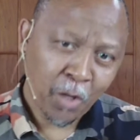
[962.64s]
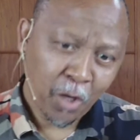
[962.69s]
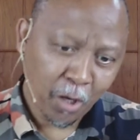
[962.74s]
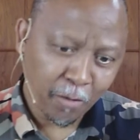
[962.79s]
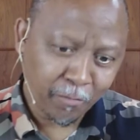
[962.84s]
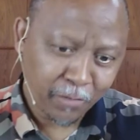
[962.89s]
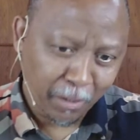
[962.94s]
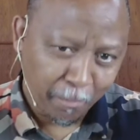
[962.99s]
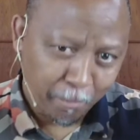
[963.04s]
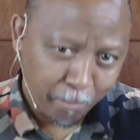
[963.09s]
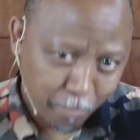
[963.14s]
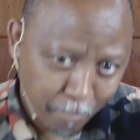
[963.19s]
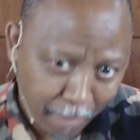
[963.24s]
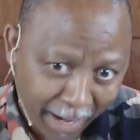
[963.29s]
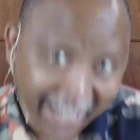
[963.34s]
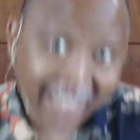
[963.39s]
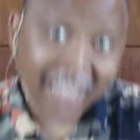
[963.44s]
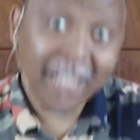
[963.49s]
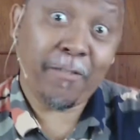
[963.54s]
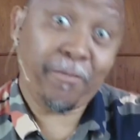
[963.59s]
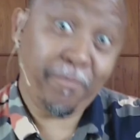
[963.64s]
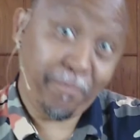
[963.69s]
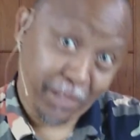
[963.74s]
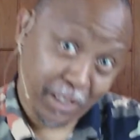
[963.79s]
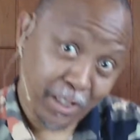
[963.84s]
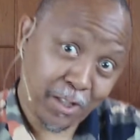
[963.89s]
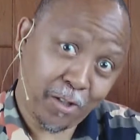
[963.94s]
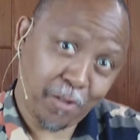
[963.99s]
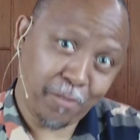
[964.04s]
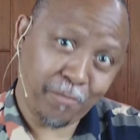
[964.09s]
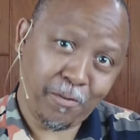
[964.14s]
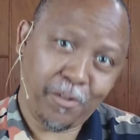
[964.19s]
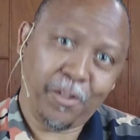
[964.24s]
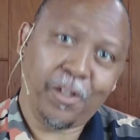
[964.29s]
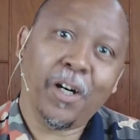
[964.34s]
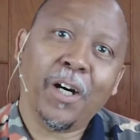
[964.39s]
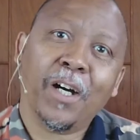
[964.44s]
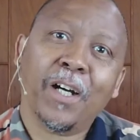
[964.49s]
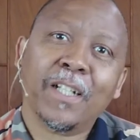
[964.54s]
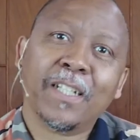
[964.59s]
of the benefits of
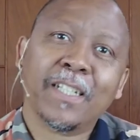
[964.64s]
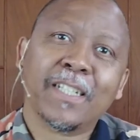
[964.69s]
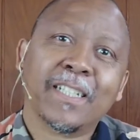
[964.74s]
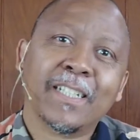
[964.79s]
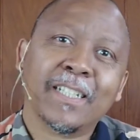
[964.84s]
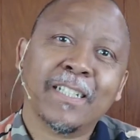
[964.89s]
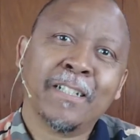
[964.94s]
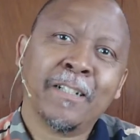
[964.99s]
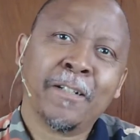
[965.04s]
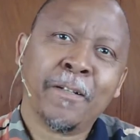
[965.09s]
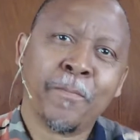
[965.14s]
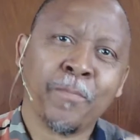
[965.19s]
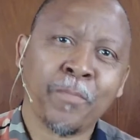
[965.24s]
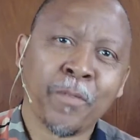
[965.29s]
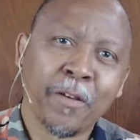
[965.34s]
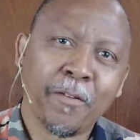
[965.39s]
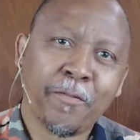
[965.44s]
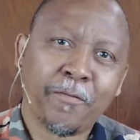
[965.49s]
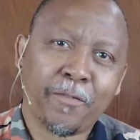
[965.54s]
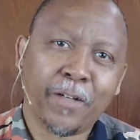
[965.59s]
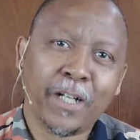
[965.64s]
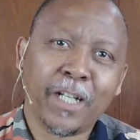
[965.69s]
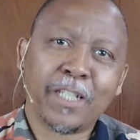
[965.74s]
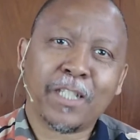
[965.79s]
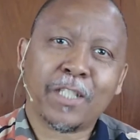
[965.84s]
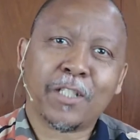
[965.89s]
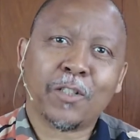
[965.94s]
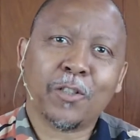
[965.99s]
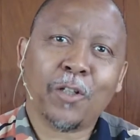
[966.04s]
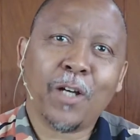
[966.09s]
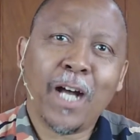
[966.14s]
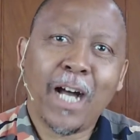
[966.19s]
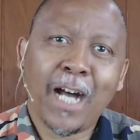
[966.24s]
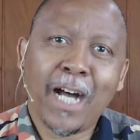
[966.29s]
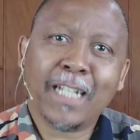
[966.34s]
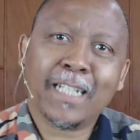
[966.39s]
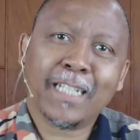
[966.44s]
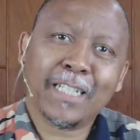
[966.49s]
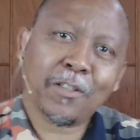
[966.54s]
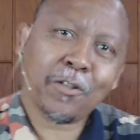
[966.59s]
God. First, your
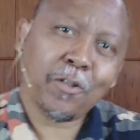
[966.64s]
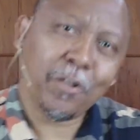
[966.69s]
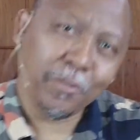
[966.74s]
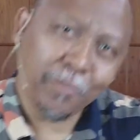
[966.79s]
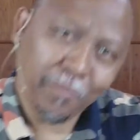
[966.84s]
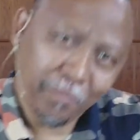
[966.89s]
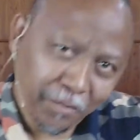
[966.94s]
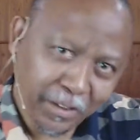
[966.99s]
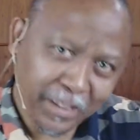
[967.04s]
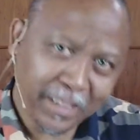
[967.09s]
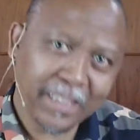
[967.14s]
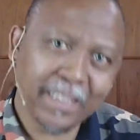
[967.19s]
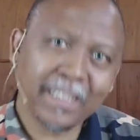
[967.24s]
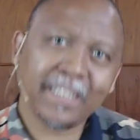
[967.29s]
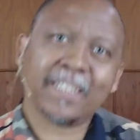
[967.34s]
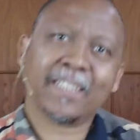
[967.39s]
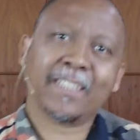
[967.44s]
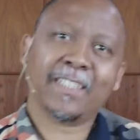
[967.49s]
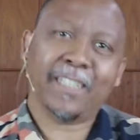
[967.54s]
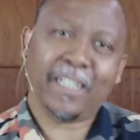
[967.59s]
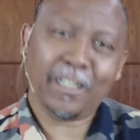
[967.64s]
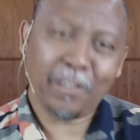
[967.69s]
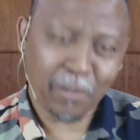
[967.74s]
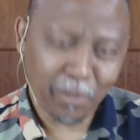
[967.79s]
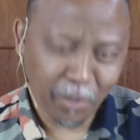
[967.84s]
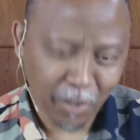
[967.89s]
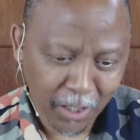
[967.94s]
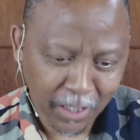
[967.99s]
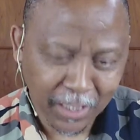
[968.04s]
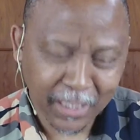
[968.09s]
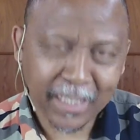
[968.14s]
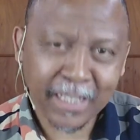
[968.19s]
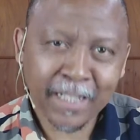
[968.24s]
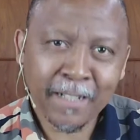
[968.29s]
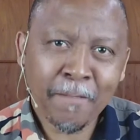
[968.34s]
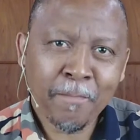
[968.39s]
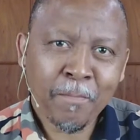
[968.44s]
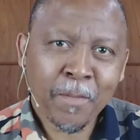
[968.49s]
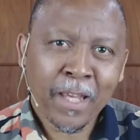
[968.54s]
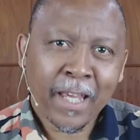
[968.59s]
heart is convinced that God
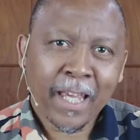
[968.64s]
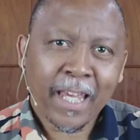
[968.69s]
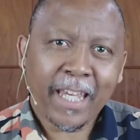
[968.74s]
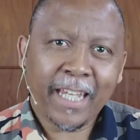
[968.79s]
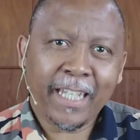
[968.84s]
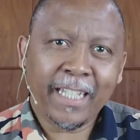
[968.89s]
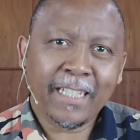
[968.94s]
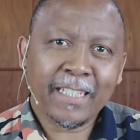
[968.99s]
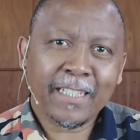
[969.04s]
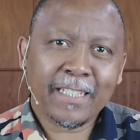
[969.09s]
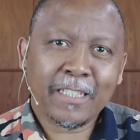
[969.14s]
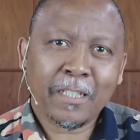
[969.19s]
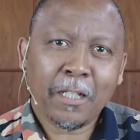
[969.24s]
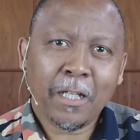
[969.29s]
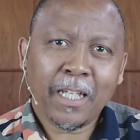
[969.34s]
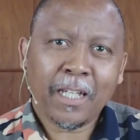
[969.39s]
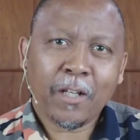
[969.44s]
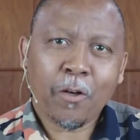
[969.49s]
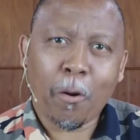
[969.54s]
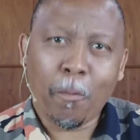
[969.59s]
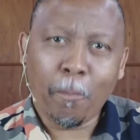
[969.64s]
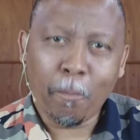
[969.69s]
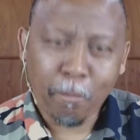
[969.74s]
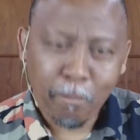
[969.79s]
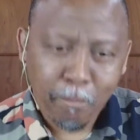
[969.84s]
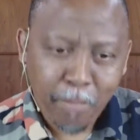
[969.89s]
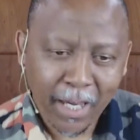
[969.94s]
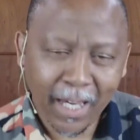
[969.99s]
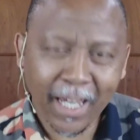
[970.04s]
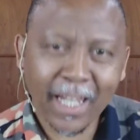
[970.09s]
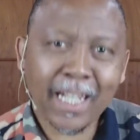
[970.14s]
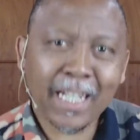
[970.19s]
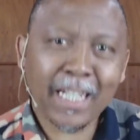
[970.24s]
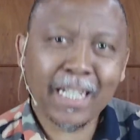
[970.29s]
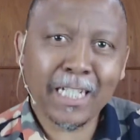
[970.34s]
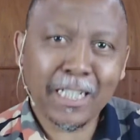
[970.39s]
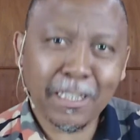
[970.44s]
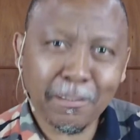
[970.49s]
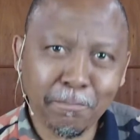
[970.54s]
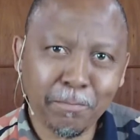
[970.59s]
is
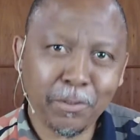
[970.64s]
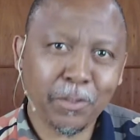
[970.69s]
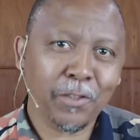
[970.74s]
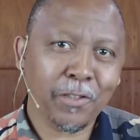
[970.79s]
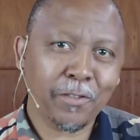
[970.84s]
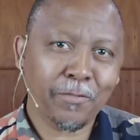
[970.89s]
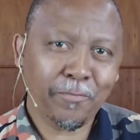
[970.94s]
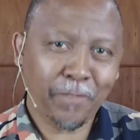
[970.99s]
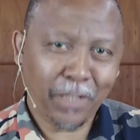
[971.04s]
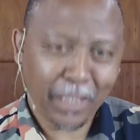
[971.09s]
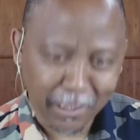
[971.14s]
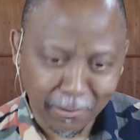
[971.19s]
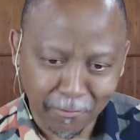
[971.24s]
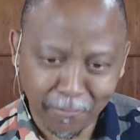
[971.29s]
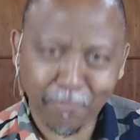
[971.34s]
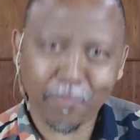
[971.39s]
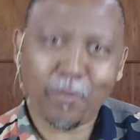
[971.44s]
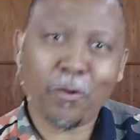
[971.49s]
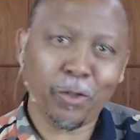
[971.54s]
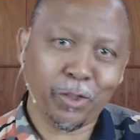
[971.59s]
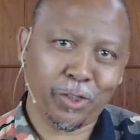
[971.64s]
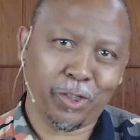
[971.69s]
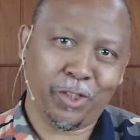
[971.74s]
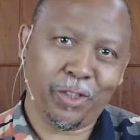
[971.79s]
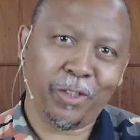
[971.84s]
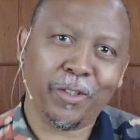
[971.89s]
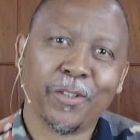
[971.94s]
compellingly beautiful and for you.